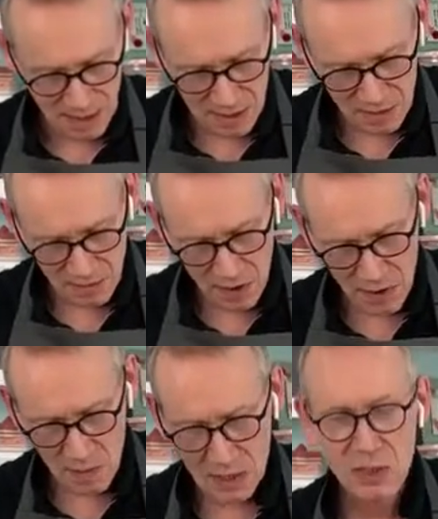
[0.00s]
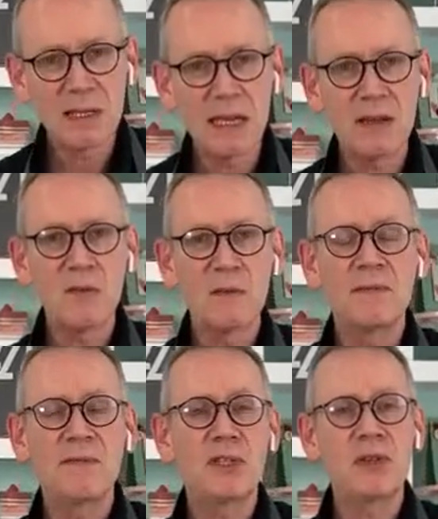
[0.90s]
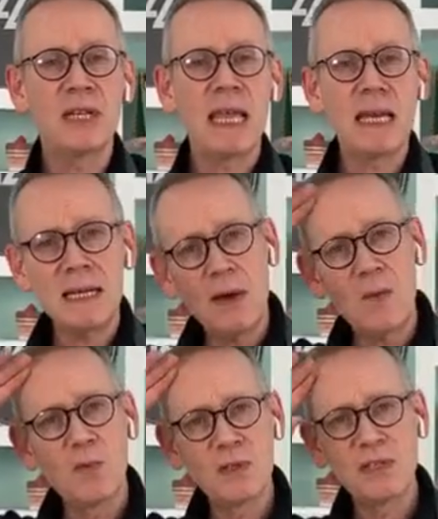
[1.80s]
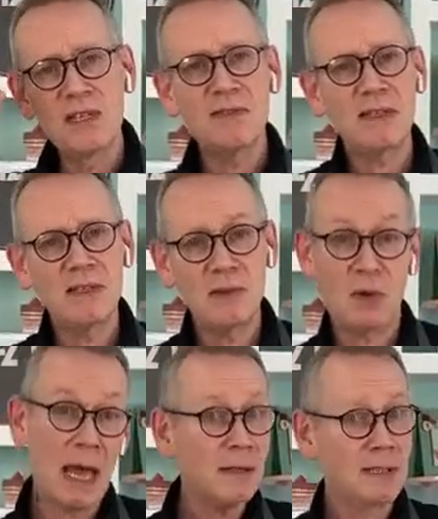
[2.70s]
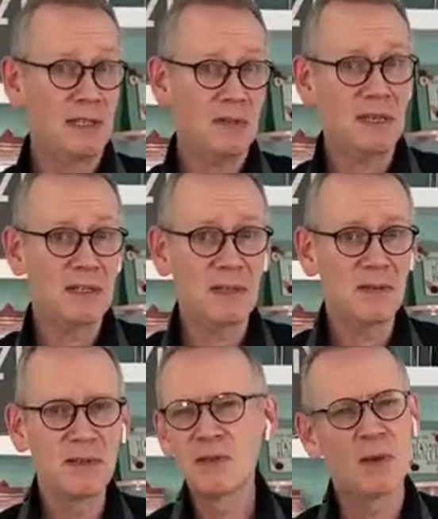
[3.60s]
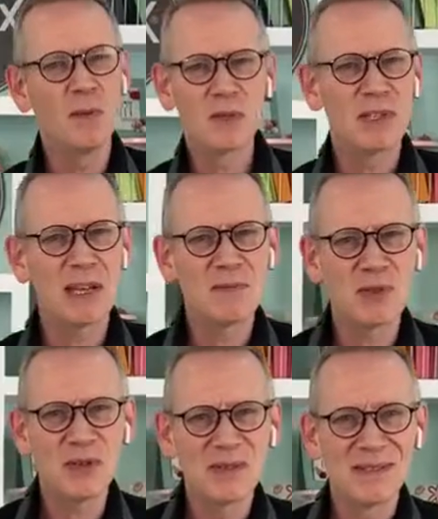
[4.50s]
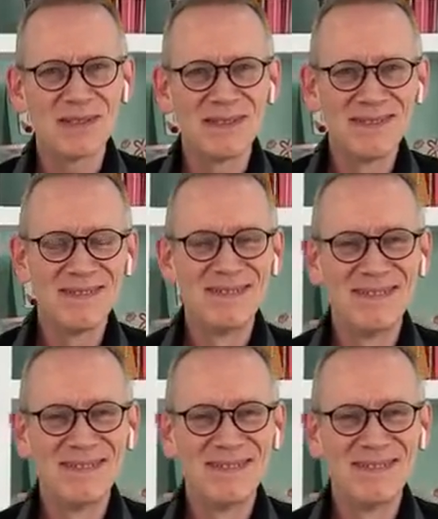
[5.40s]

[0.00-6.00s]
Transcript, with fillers: Thank you very much, and thank you everybody for tuning in. We'll see you again soon. Well, I'll see you again soon. Lou's got more to say, I'm sure.